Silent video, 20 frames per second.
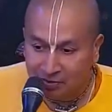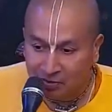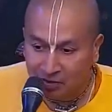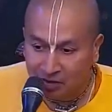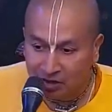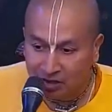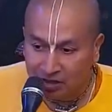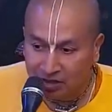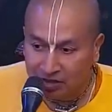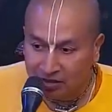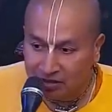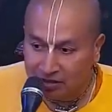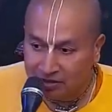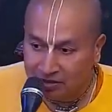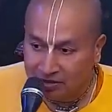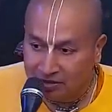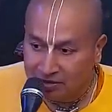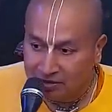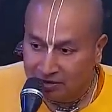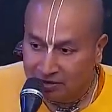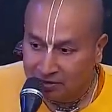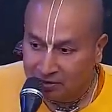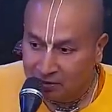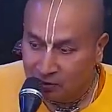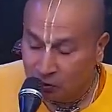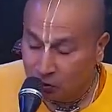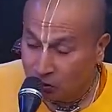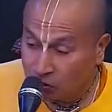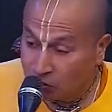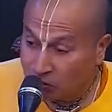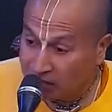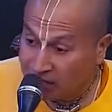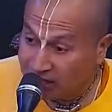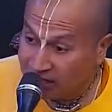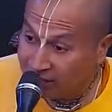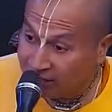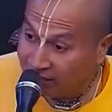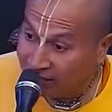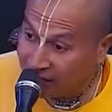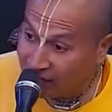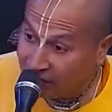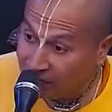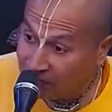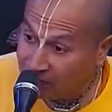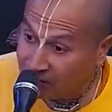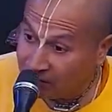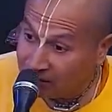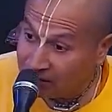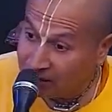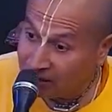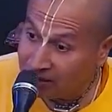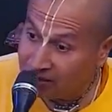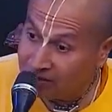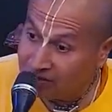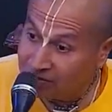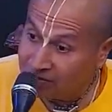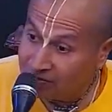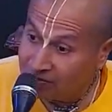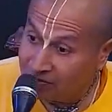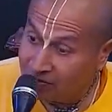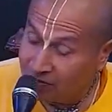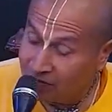Okay. So 25%